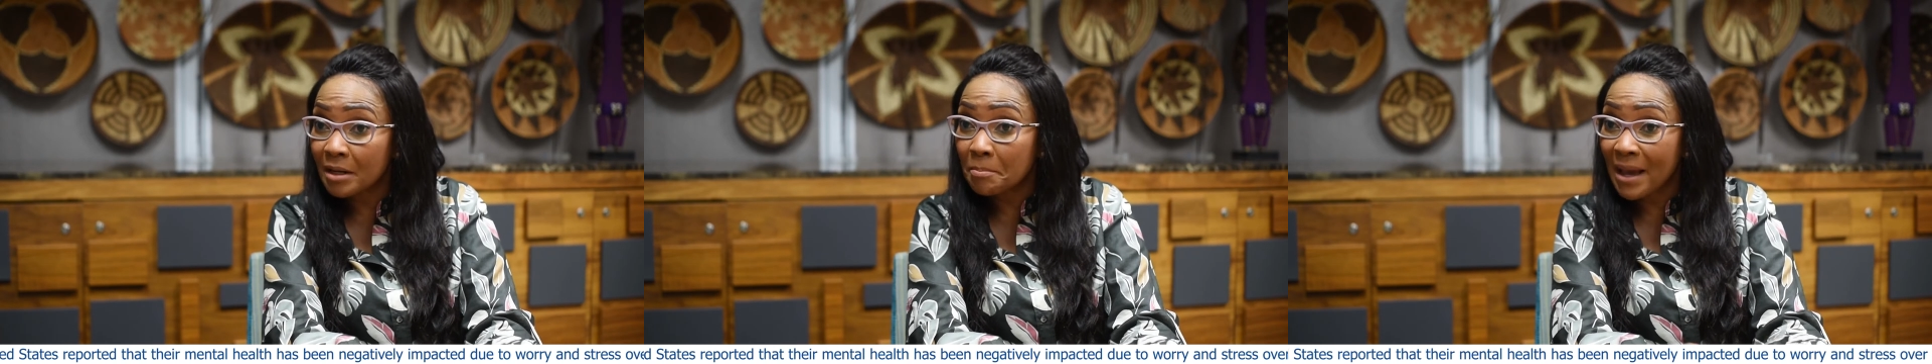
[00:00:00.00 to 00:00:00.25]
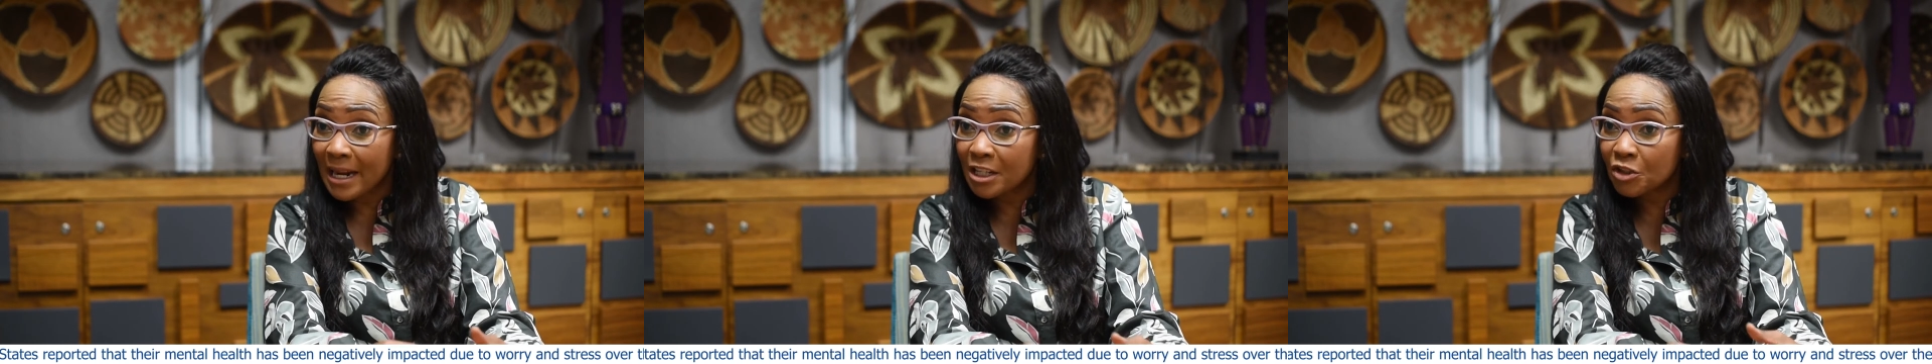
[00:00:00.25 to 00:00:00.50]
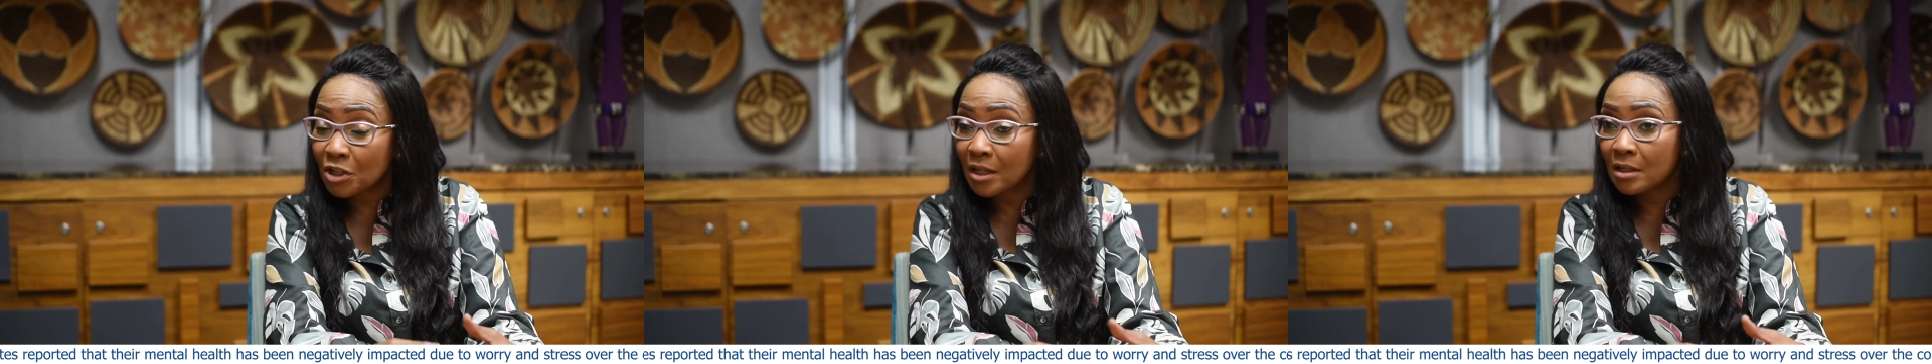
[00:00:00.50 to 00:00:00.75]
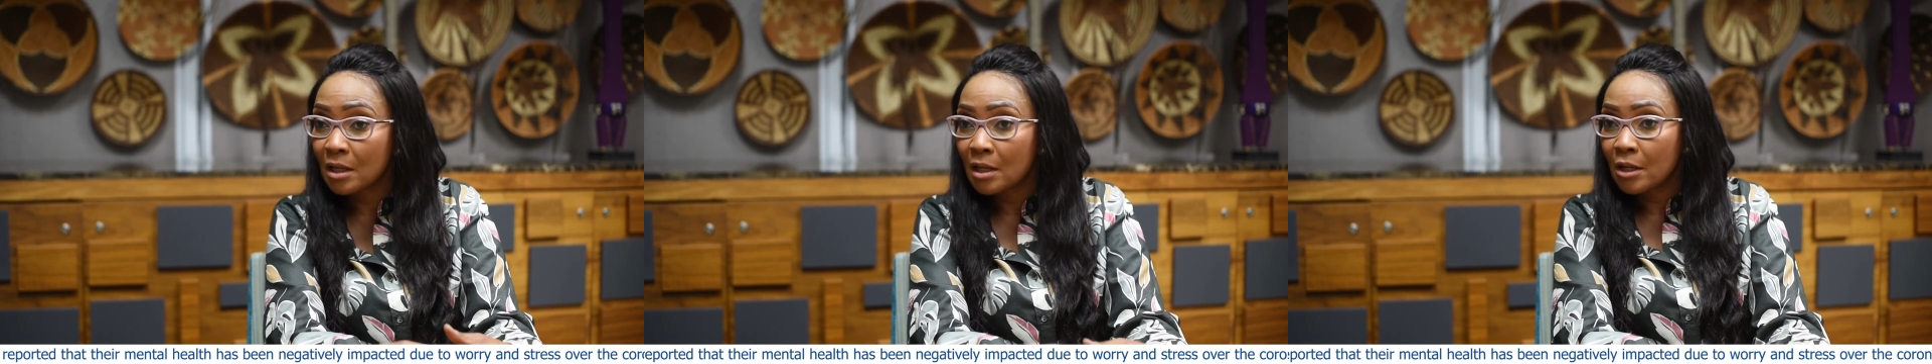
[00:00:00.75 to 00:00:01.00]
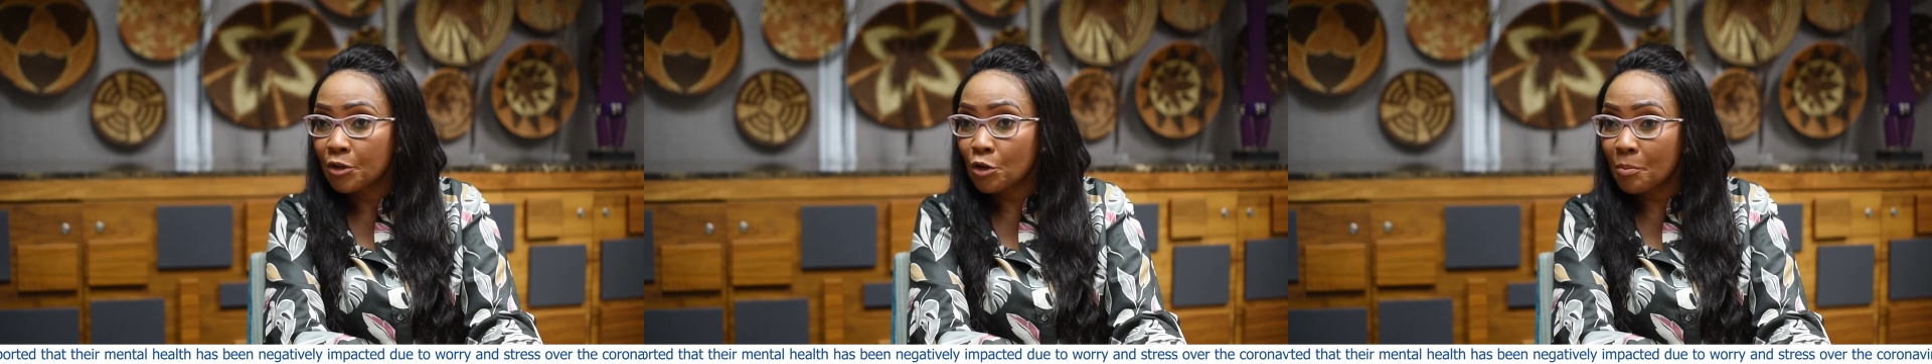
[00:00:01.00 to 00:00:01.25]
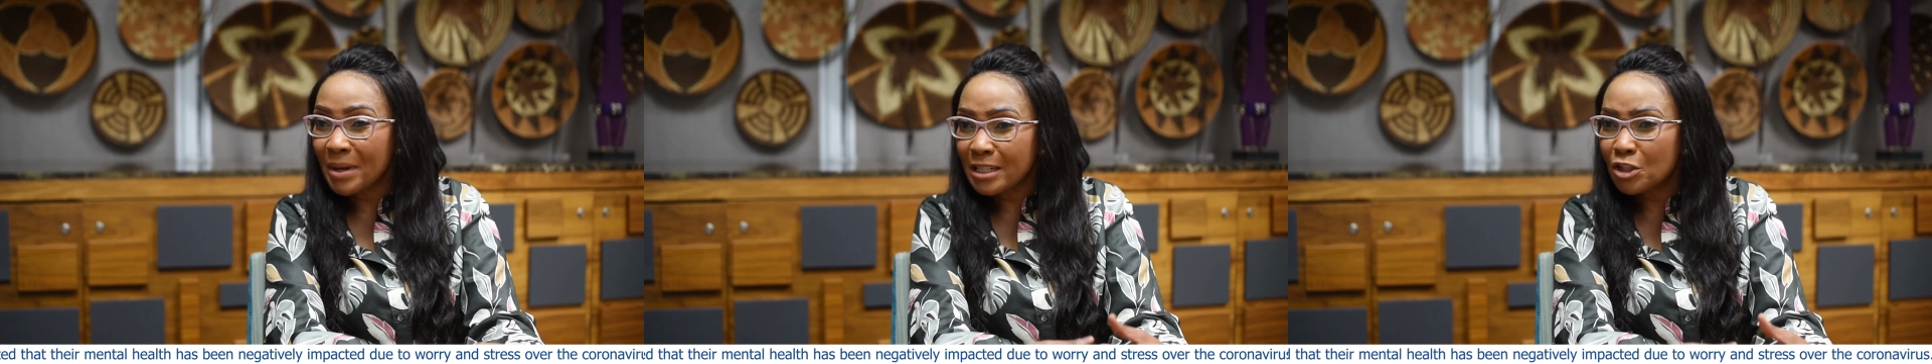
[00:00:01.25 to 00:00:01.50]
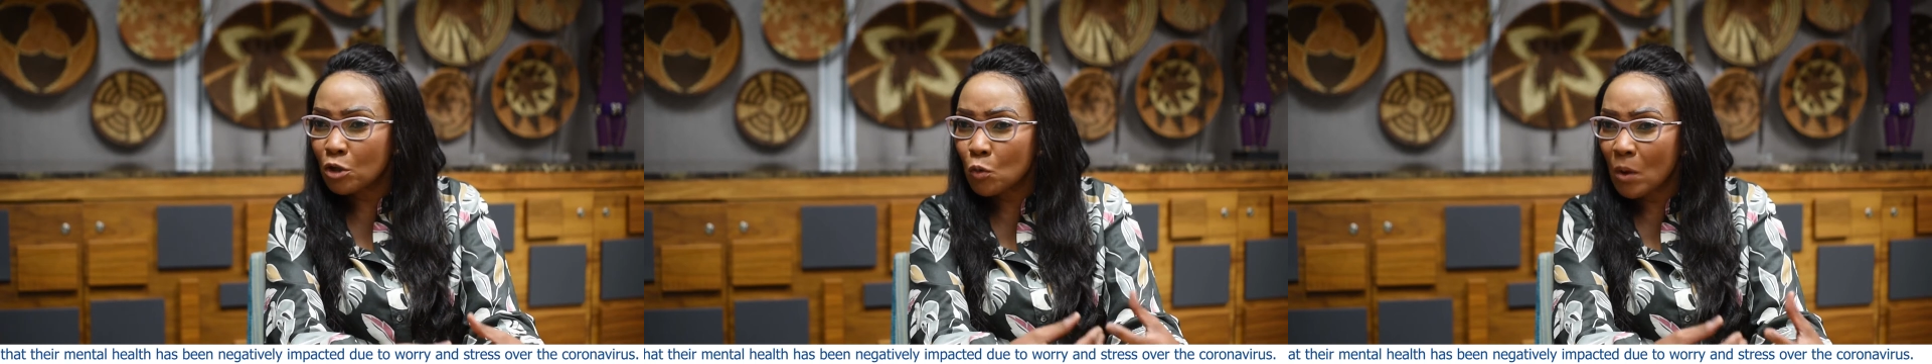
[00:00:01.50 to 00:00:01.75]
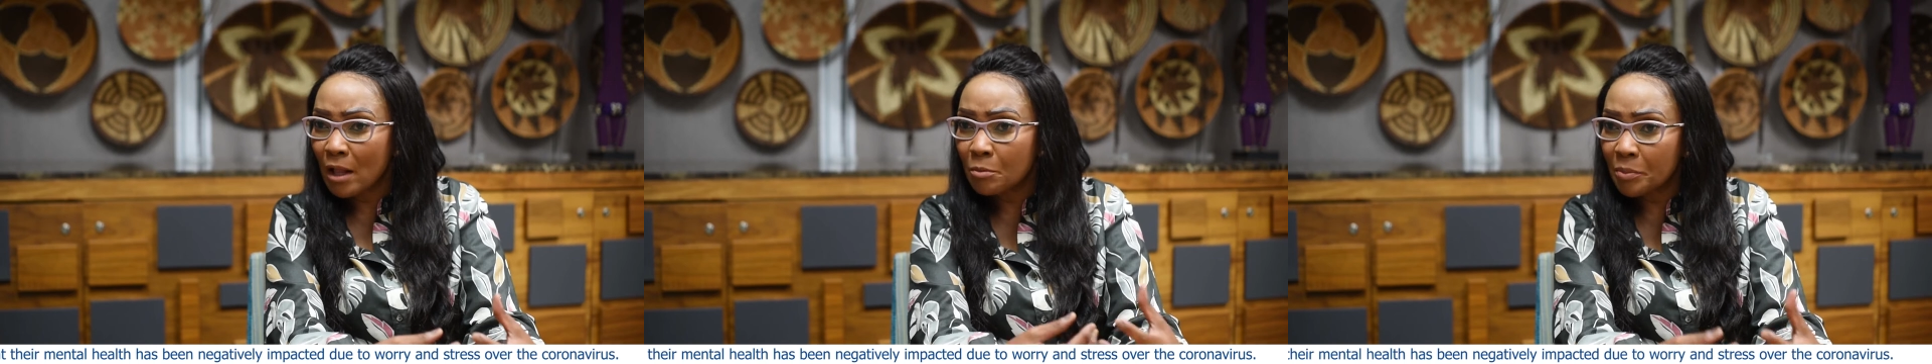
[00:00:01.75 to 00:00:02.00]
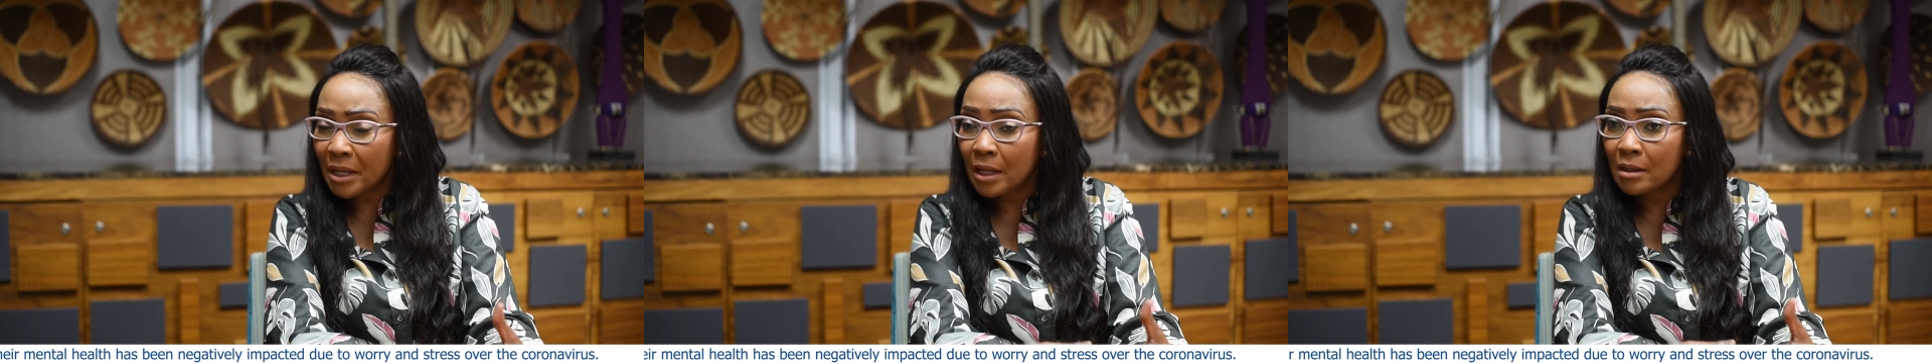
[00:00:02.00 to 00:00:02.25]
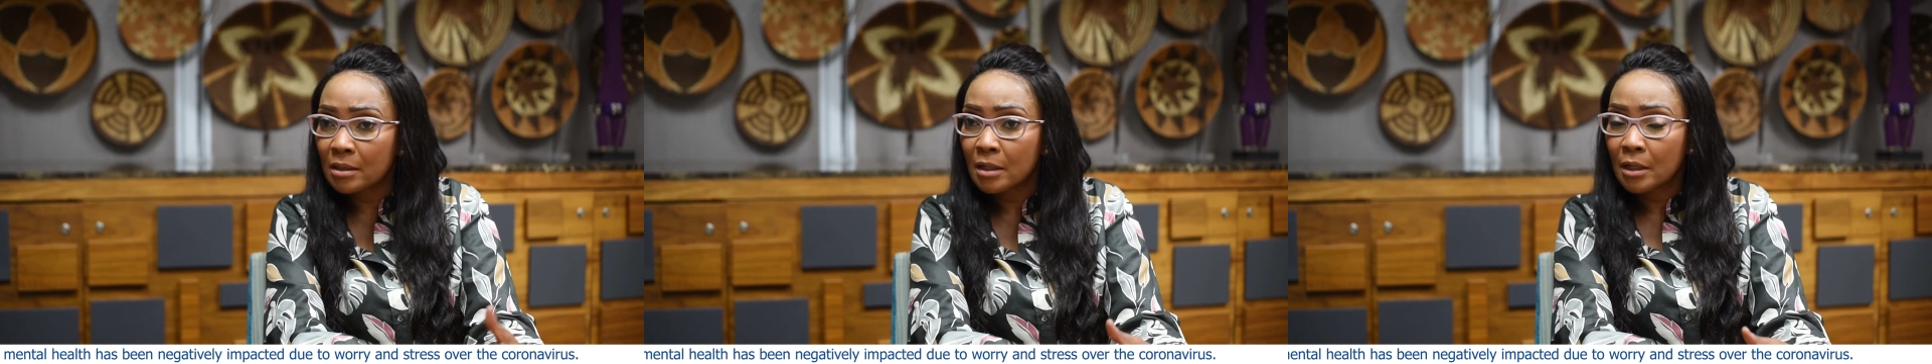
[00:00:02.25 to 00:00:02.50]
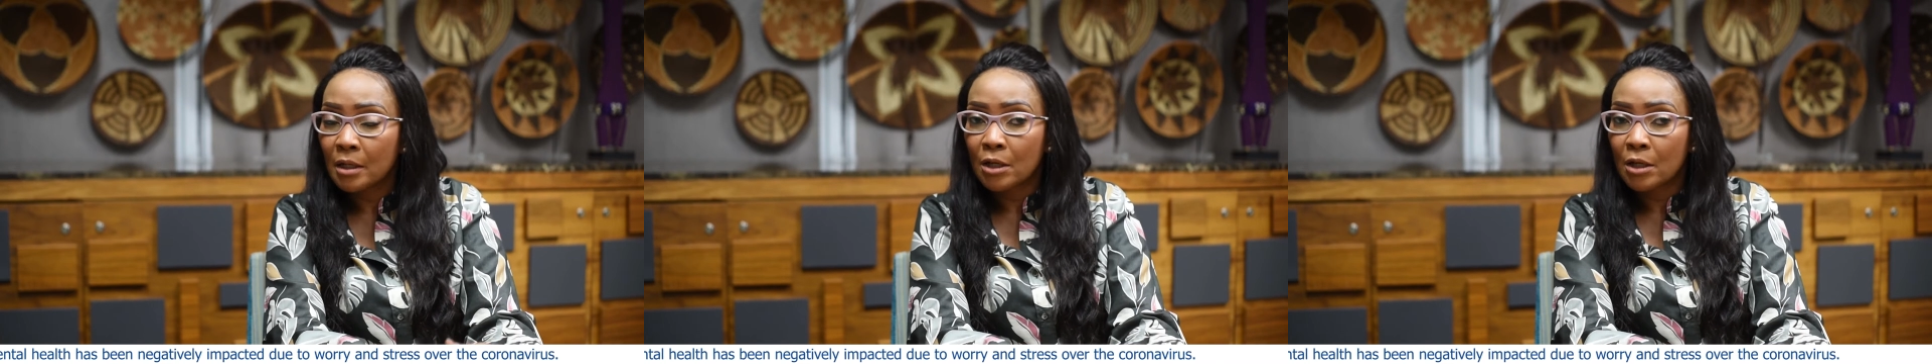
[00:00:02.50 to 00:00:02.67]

and managing your mental well-being,